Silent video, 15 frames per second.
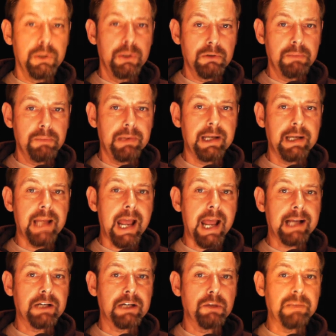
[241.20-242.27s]
European
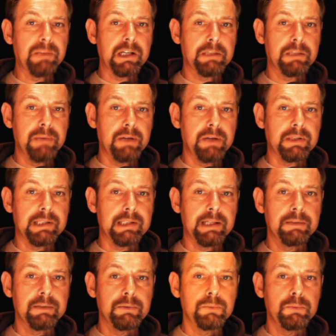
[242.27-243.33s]
Economic
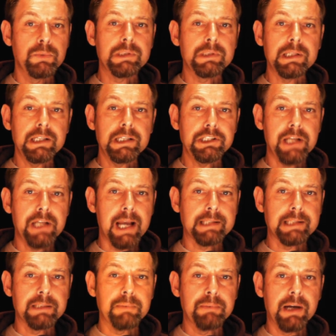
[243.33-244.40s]
Community was
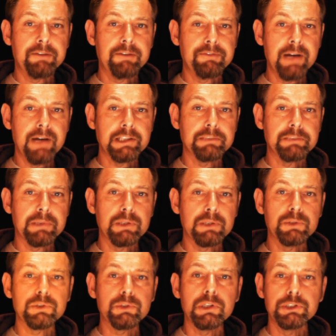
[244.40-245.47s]
initiated by a Frenchman
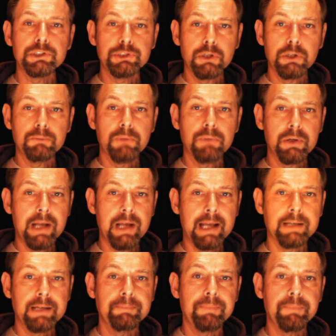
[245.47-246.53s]
called Jean
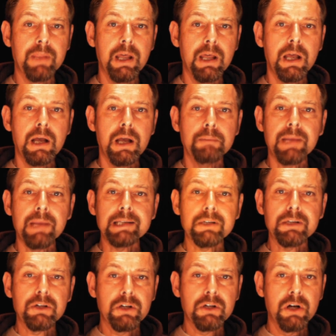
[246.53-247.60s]
Monnet.
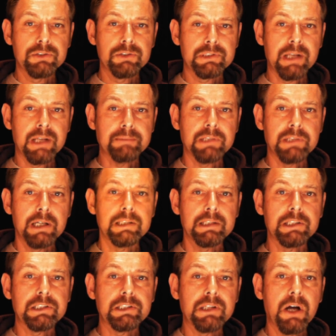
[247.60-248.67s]
Based on a concept
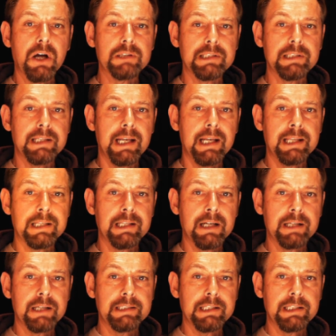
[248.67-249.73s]
that started in the
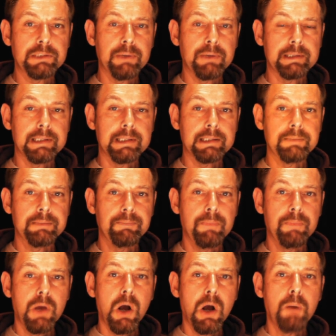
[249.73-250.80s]
1920s,
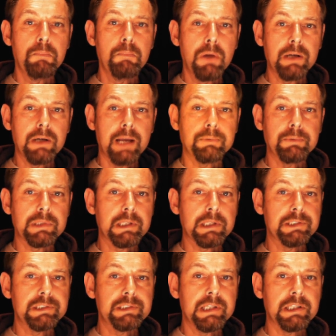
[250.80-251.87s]
Monnet was
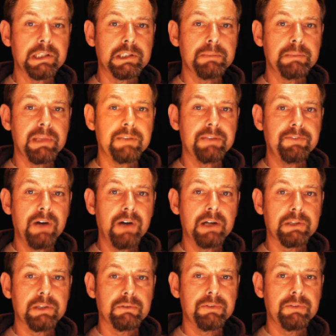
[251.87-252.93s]
considered to be the
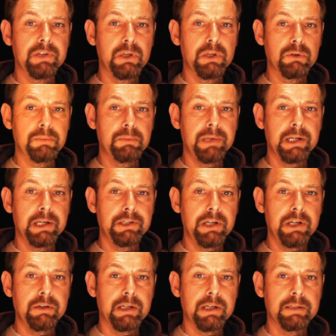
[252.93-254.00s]
father of the European
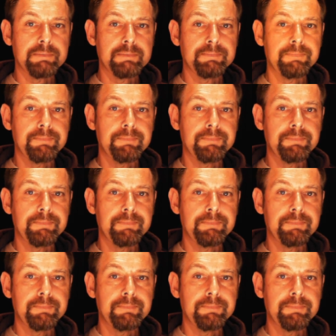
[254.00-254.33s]
Union.